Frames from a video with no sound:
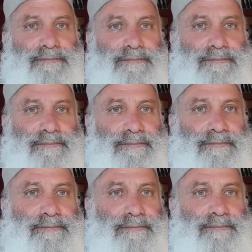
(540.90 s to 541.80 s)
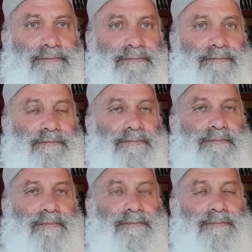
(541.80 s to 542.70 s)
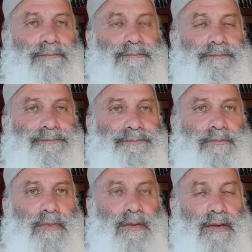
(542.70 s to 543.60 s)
(silence)